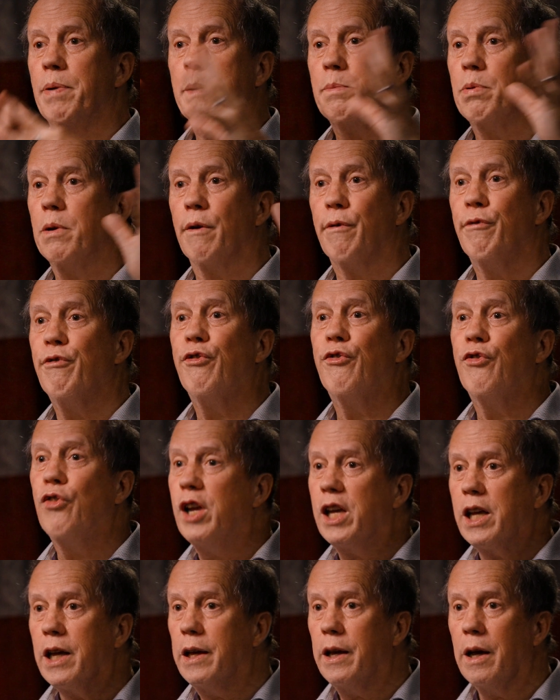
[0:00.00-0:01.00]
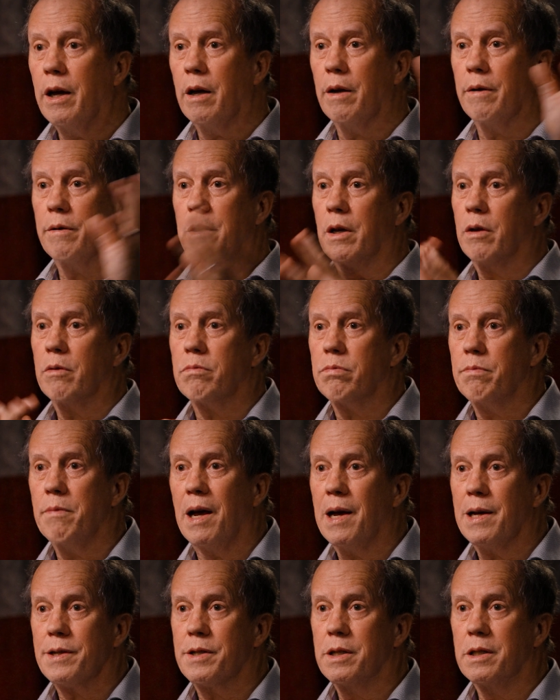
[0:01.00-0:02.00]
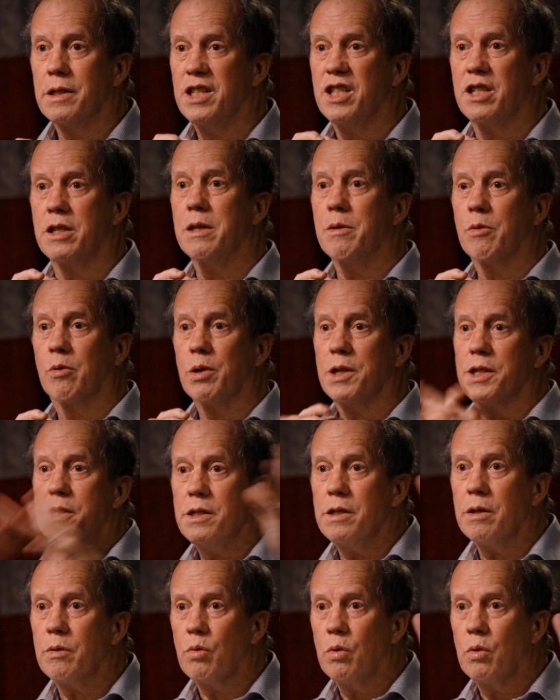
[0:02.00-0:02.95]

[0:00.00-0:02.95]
people are freaking out, you know, asking these deep questions.